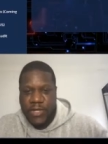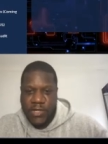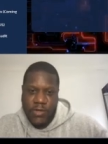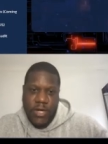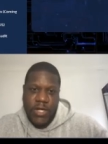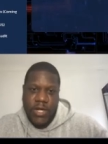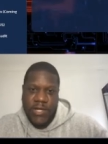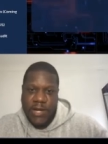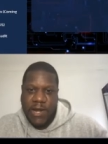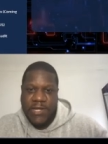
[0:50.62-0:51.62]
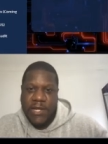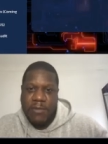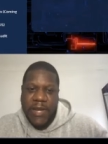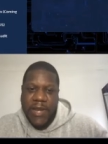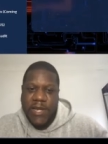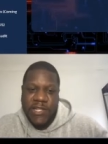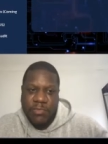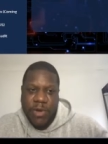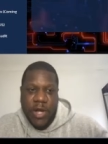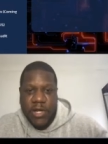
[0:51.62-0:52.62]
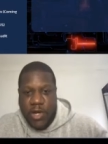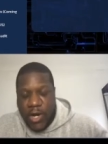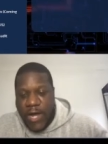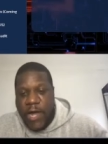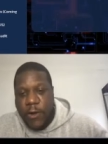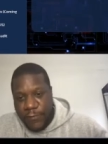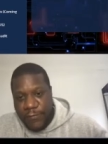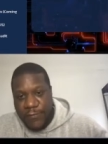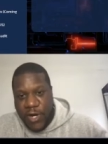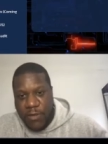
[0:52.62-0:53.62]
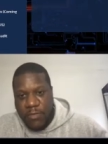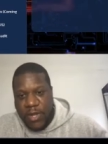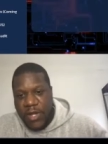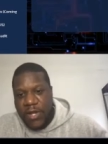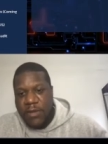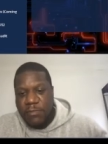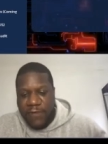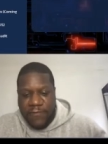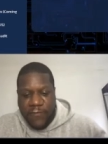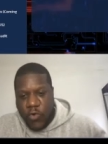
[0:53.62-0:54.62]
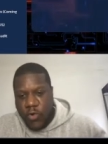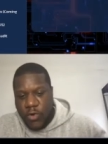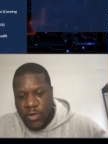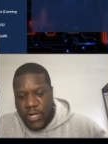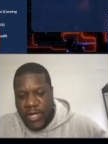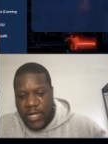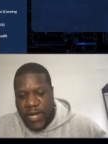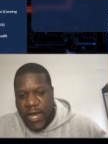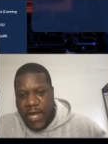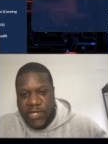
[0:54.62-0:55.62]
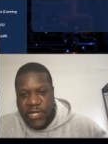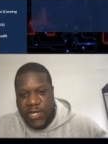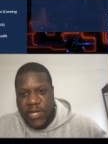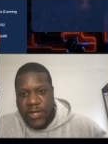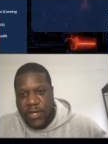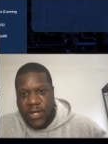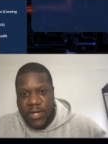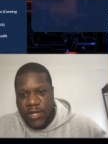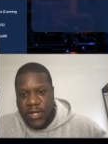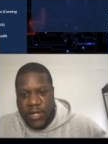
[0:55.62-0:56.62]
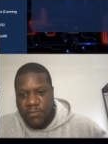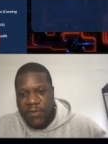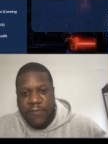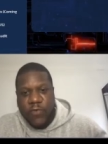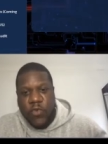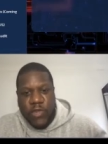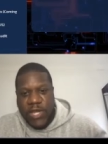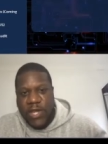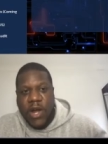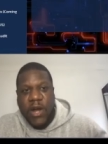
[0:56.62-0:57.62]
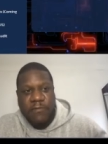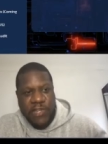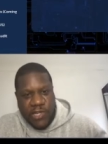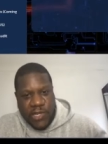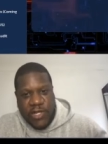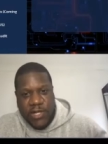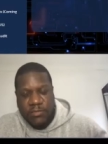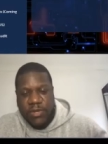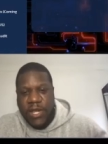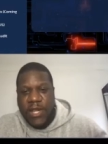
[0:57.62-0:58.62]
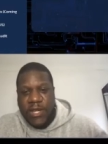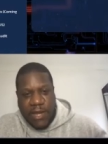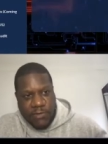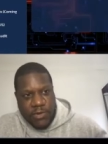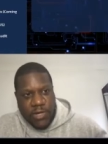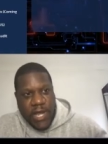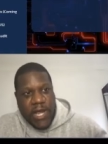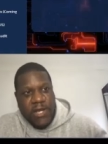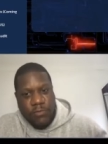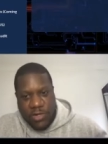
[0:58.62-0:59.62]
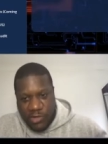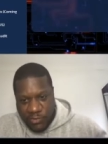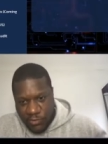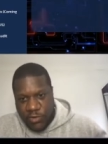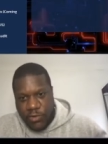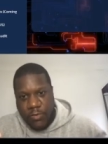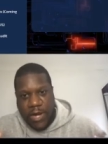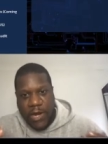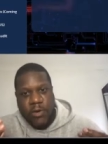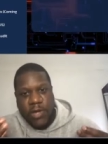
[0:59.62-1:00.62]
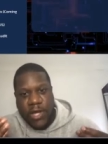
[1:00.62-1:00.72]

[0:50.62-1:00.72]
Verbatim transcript: Alright, guys, and I actually played it smart and got out of the farm before uh, they actually uh, uh, before the harvest lockup came to an end, which I'll talk to you about uh,